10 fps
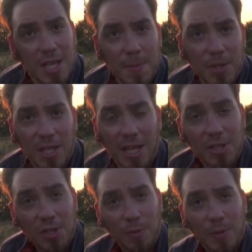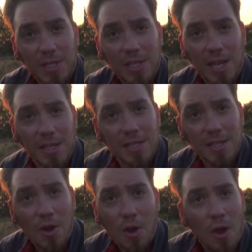image that I shot with this lens,
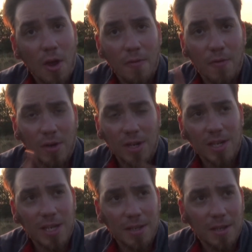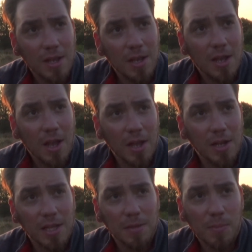vertically, a
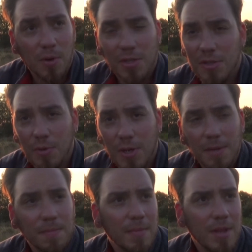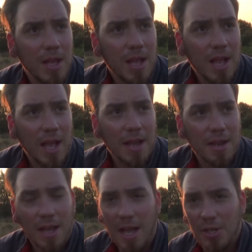little birch tree, and
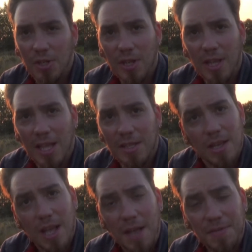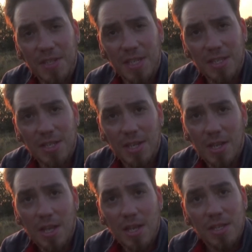I shot it at f6,
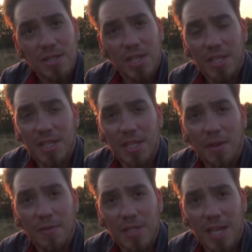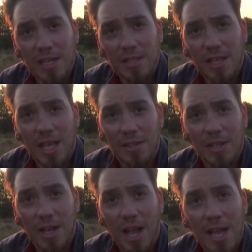60th of a second at
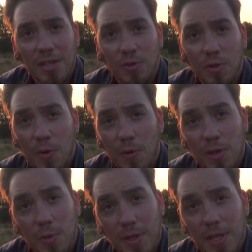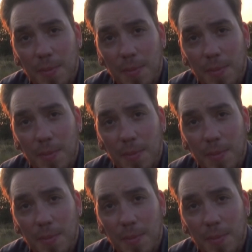ISO 320,